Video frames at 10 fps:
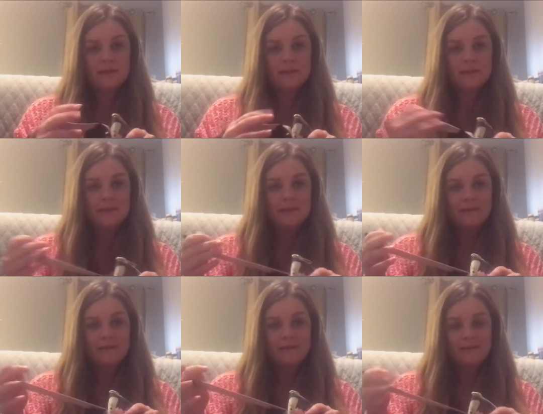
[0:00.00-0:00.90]

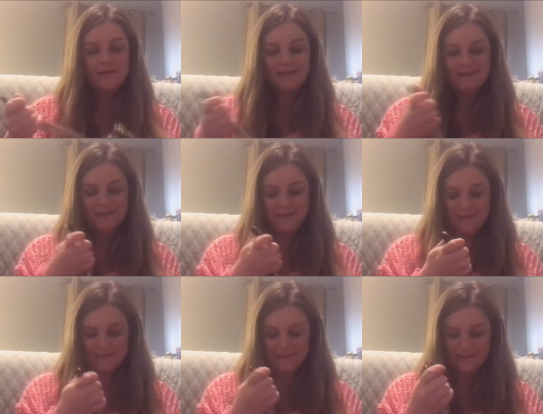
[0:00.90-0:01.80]

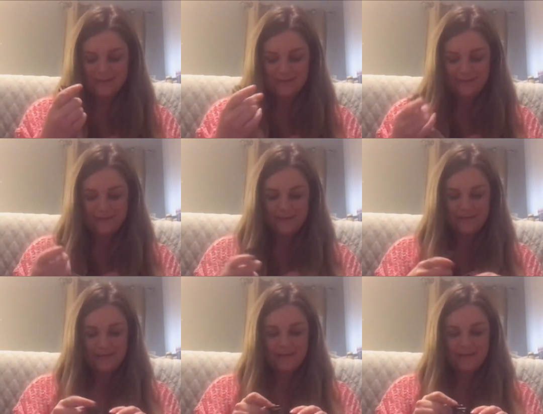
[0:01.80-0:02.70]

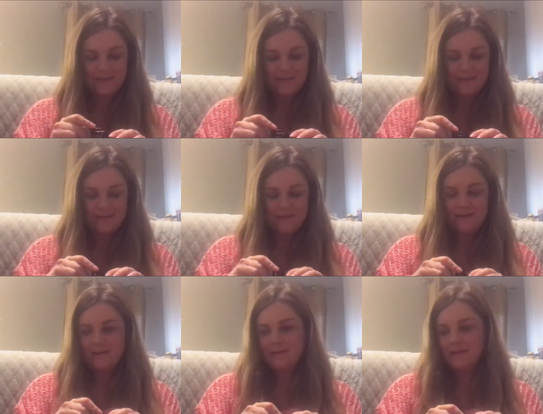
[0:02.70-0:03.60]

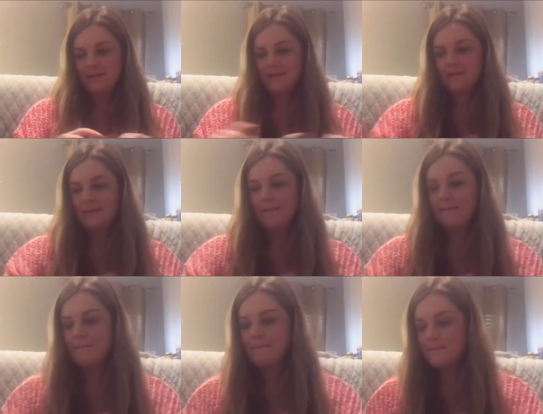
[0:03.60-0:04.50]

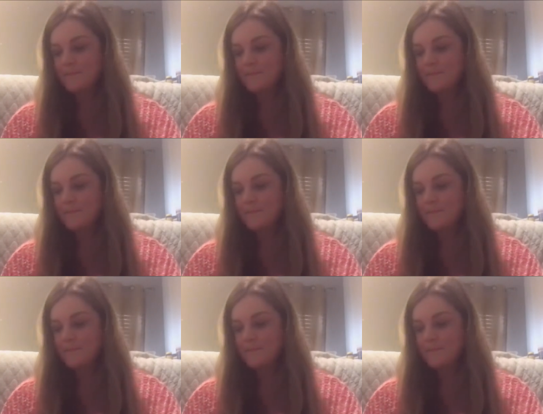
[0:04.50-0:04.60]
Nothing is said.